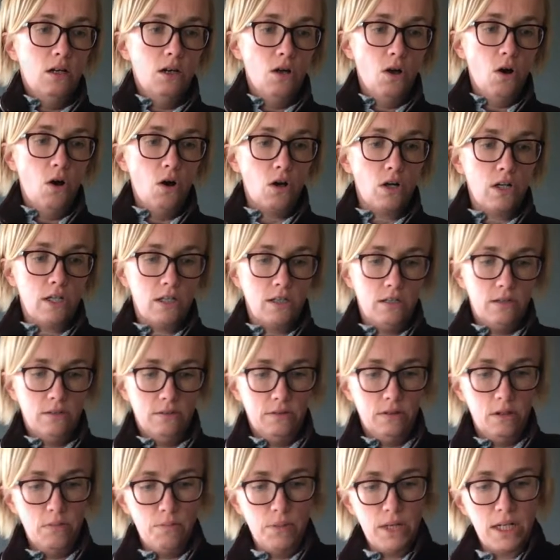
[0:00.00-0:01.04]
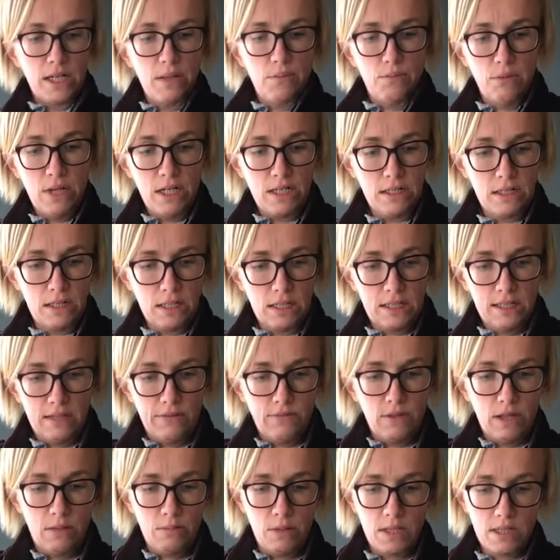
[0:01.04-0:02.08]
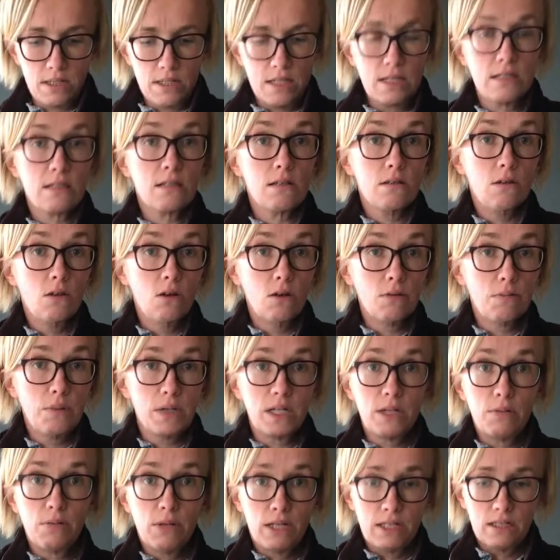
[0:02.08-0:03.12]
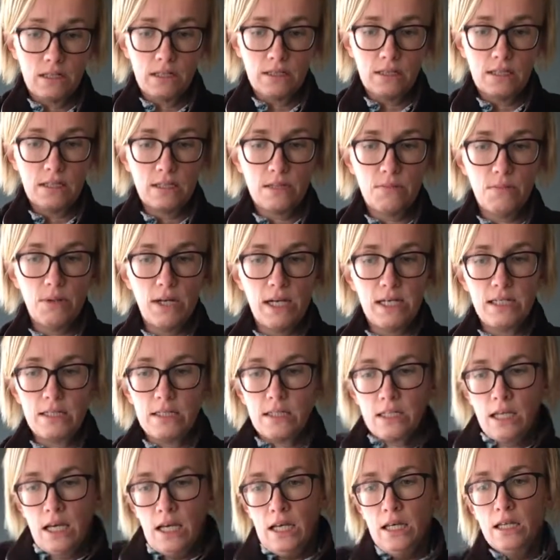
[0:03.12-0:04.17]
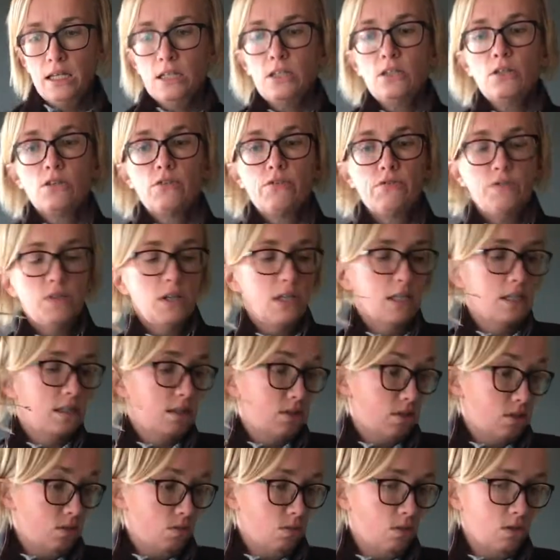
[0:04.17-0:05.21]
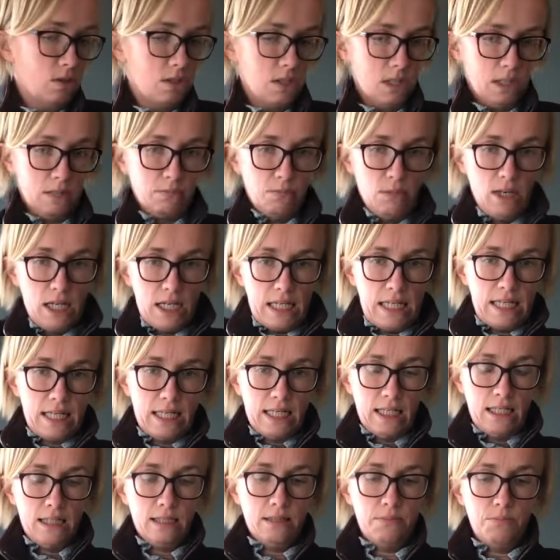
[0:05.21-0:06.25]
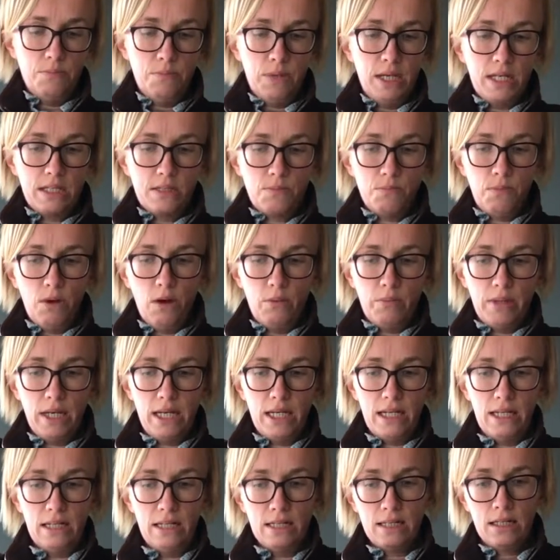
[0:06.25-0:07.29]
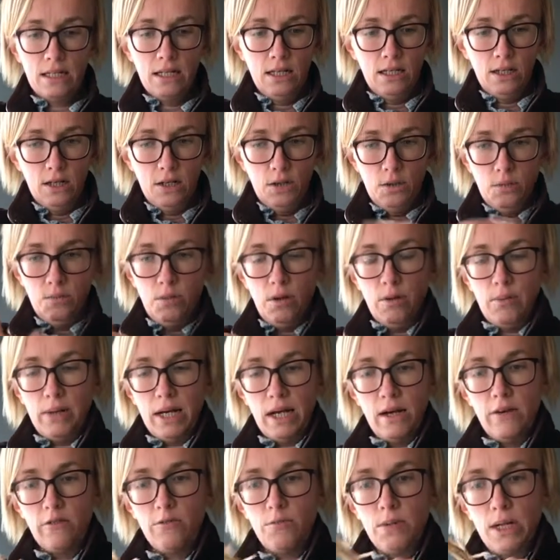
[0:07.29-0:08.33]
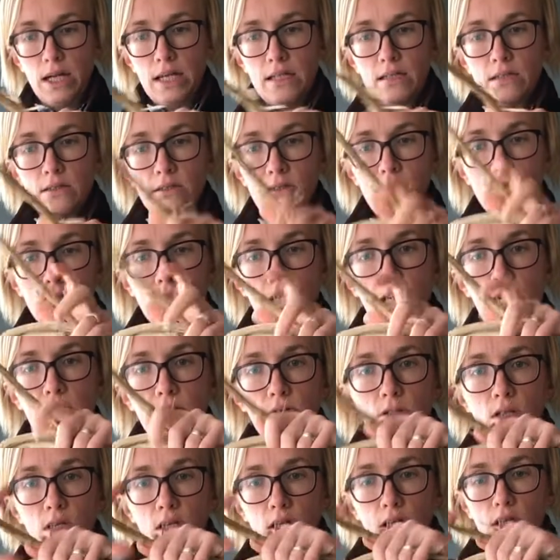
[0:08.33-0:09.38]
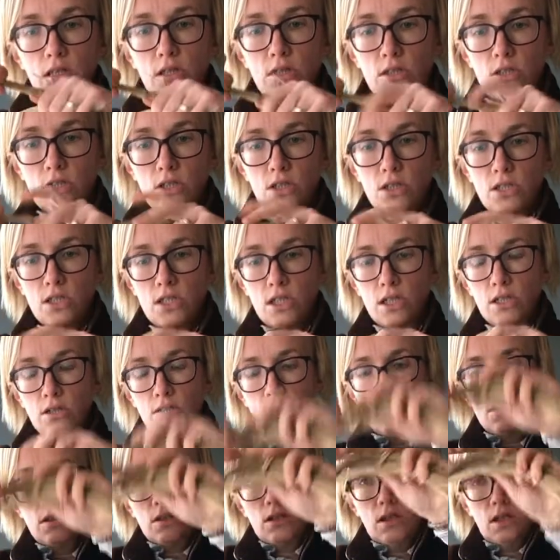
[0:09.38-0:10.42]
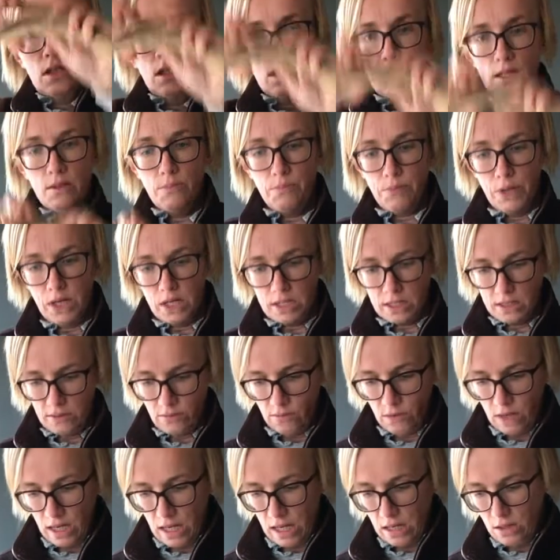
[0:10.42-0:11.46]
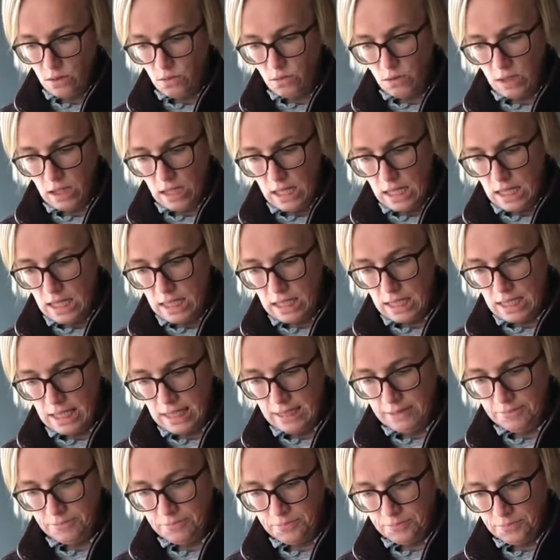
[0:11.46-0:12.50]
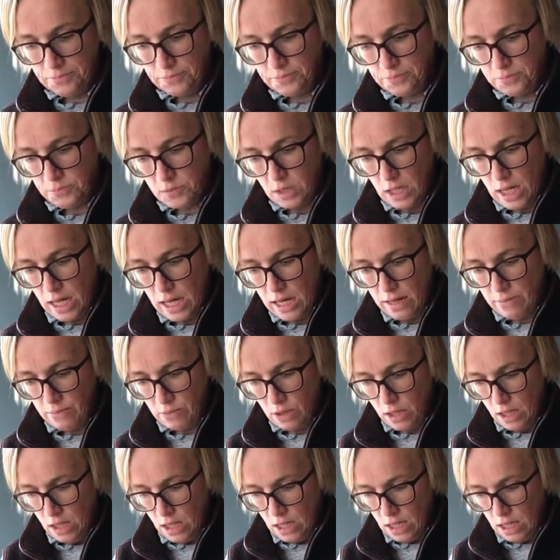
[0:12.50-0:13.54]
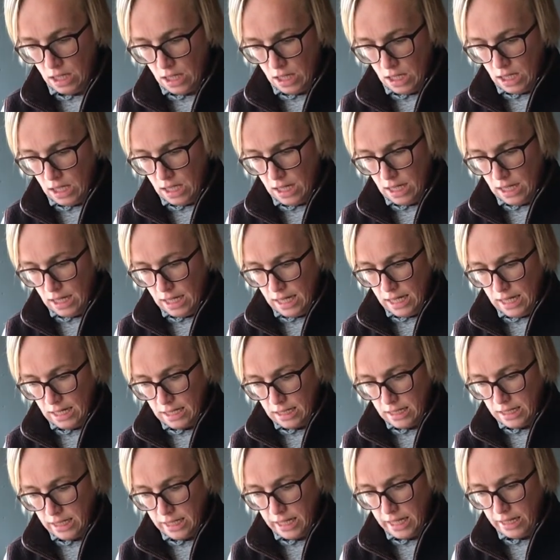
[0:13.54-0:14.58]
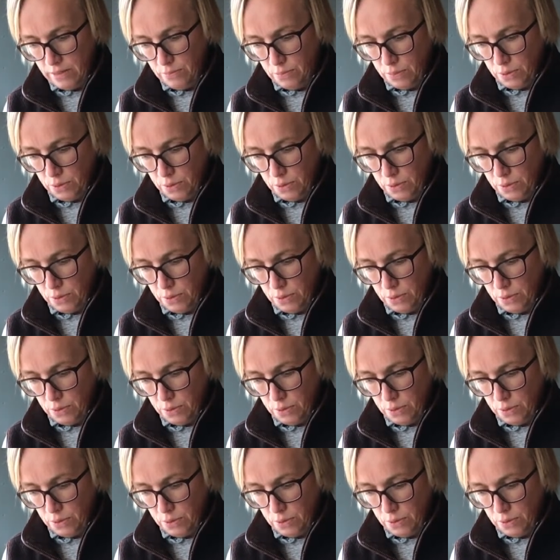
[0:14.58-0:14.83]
lock the bigger branches, if that makes sense, lock bigger branches into place. You'll find as you're watching me, bits pop in and pop out of place. So just to persevere with this, and keep